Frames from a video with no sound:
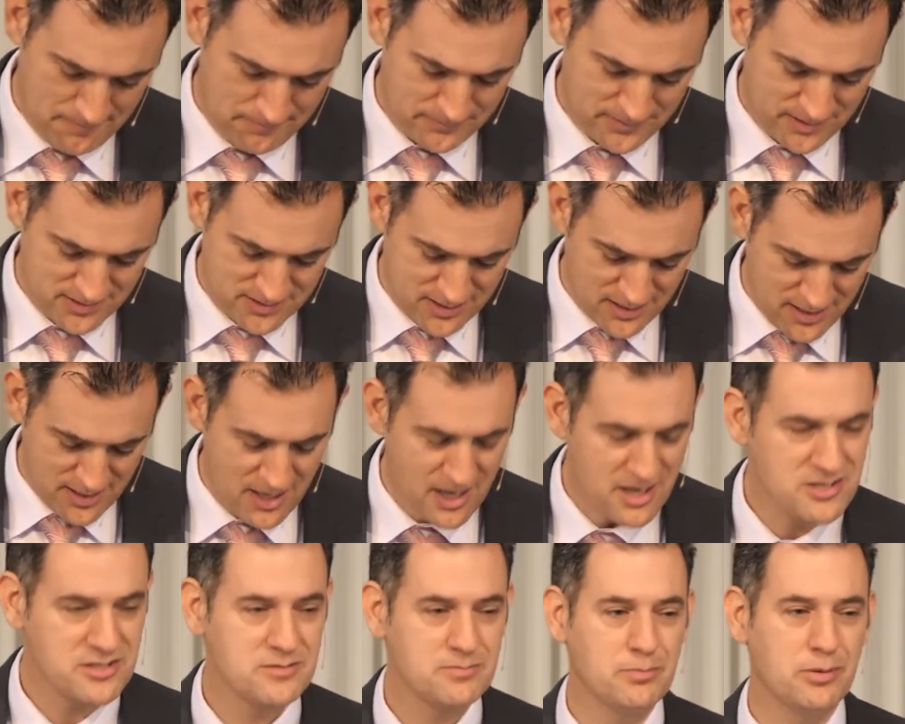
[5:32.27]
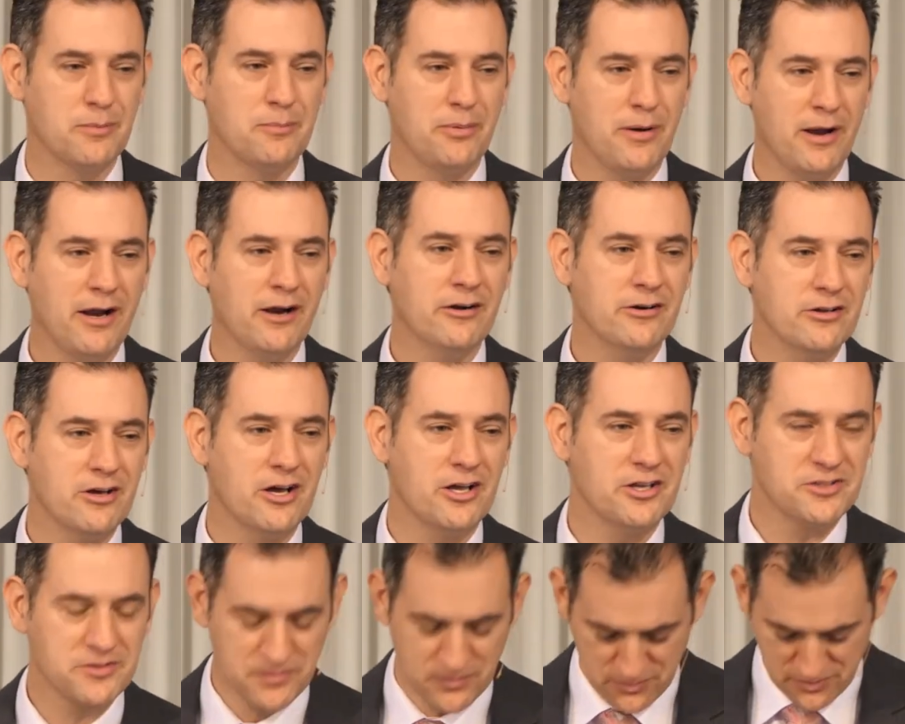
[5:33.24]
because He has prepared
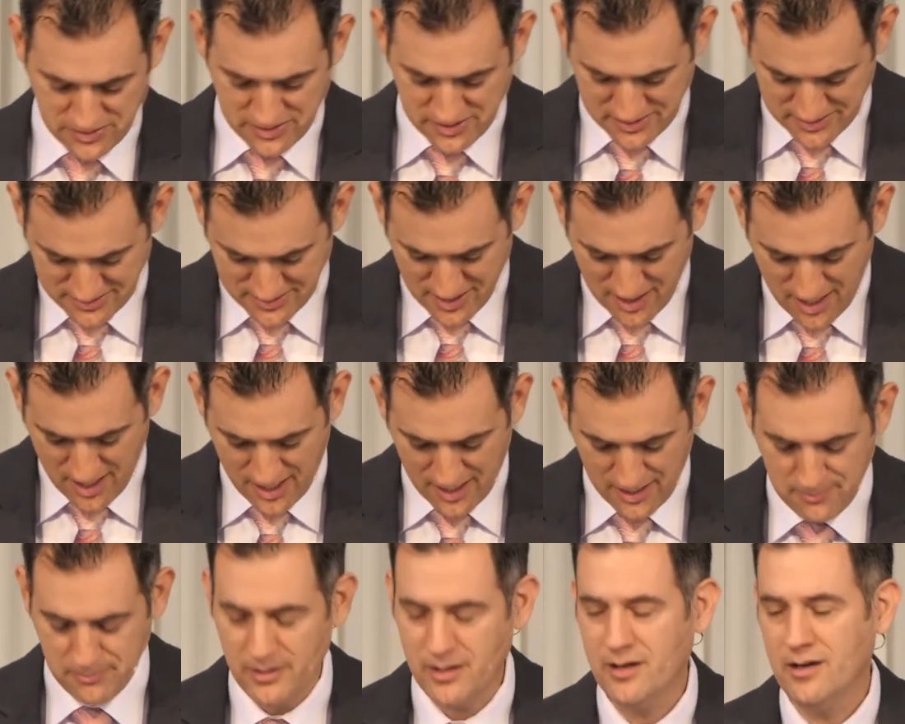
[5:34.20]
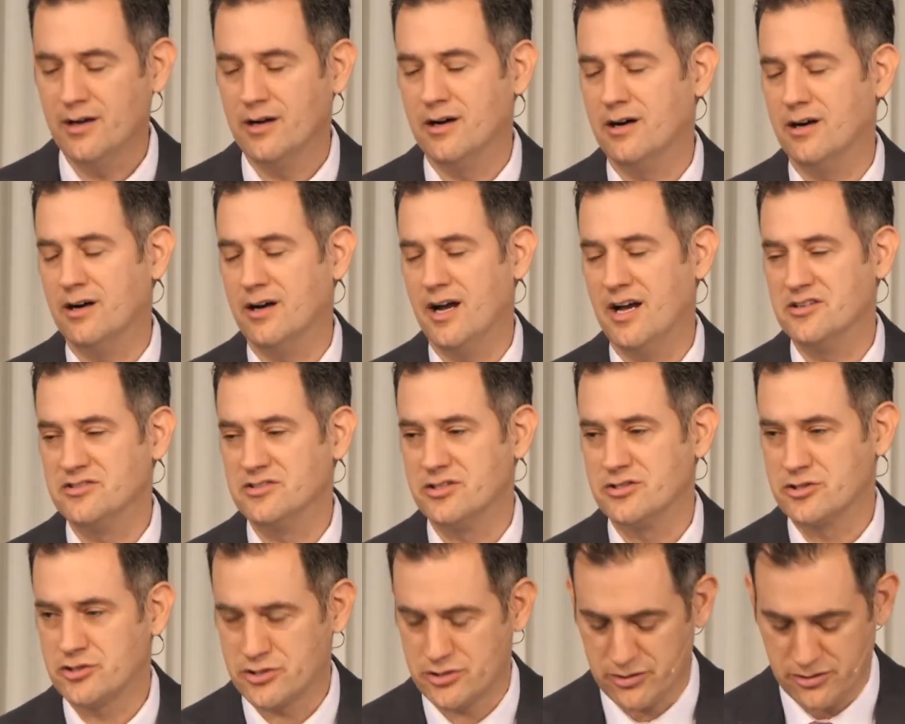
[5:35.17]
us for this time as a
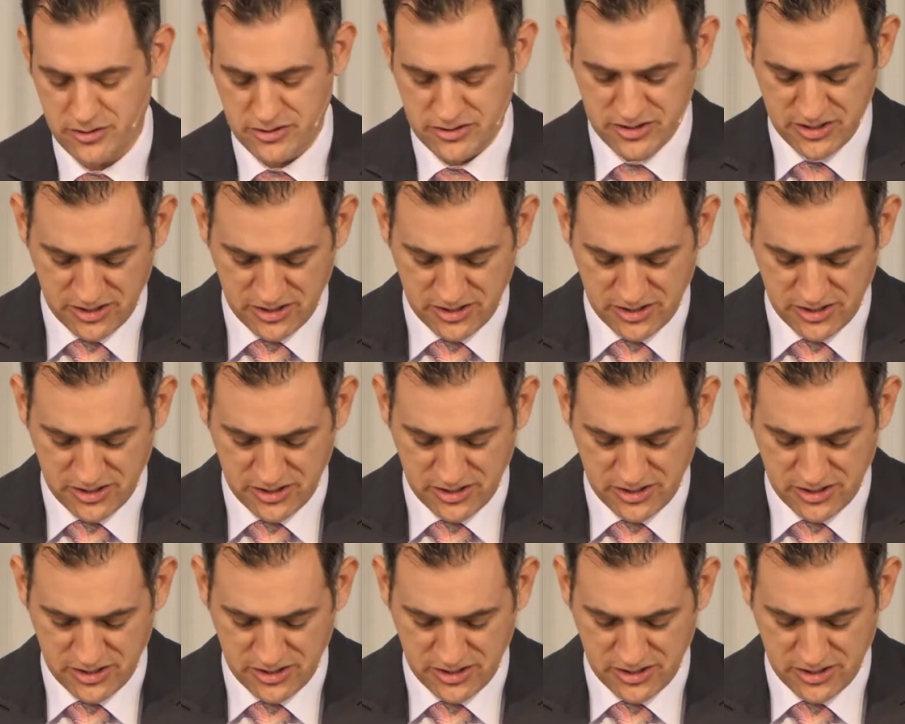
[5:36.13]
church.